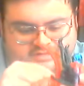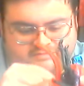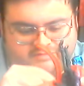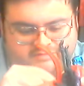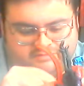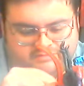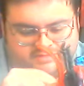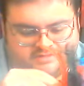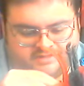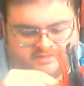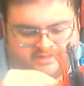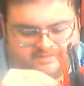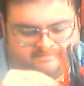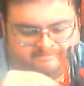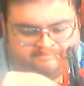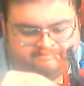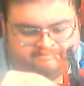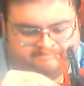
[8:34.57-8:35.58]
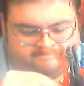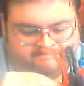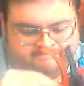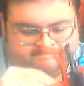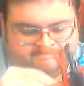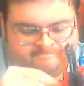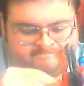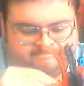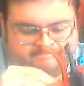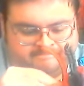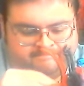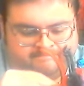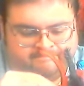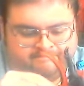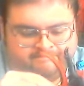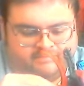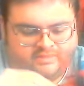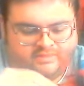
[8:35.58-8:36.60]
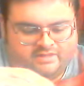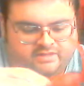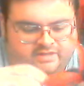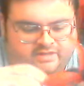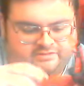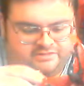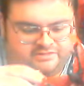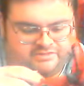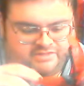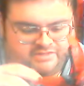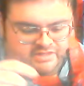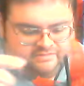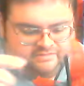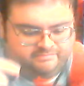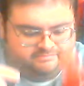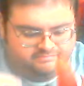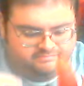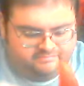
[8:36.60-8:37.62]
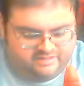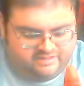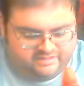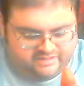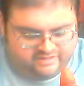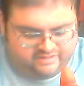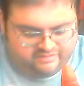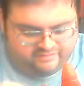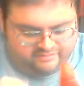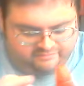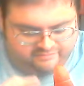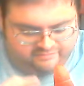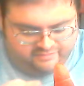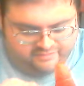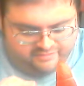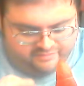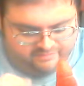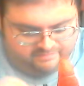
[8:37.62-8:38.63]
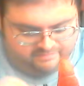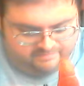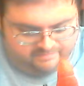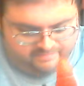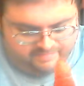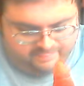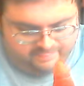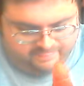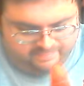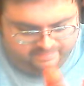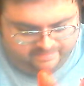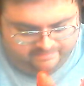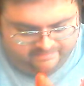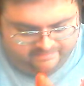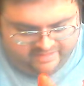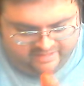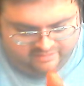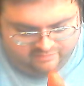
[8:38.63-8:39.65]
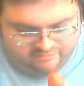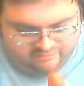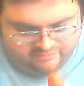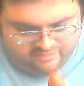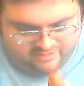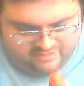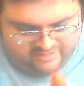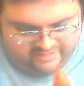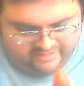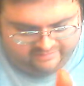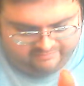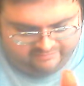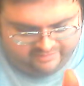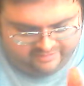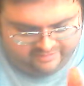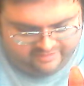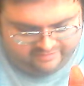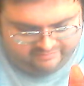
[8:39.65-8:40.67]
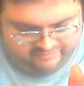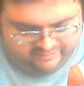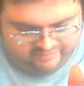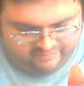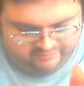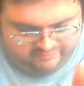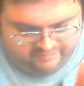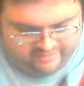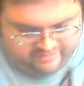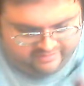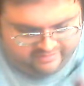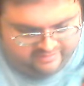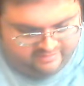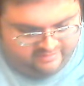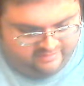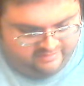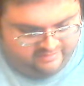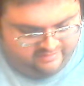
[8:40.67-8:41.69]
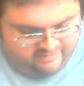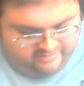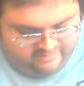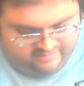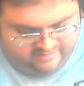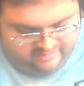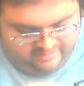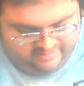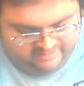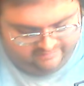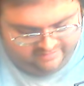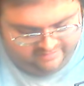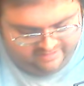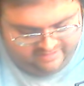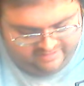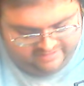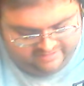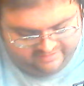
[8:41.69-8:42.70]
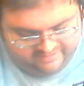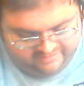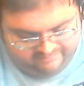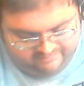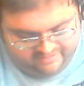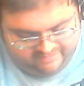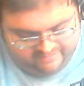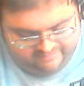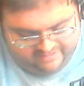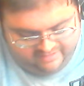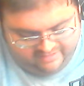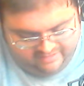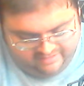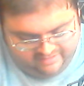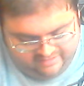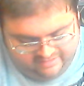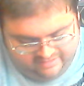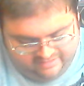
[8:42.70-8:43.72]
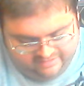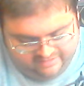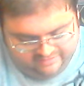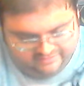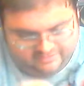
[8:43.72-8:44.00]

if you desire to see that on Inferno. But yeah, overall, I'm really thrilled with him. And again, he has